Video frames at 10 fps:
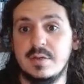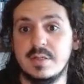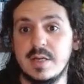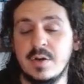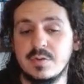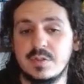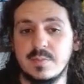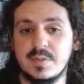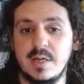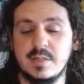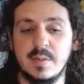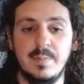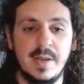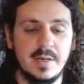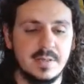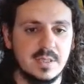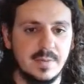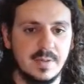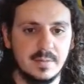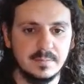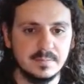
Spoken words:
because I know some states are banning some of them.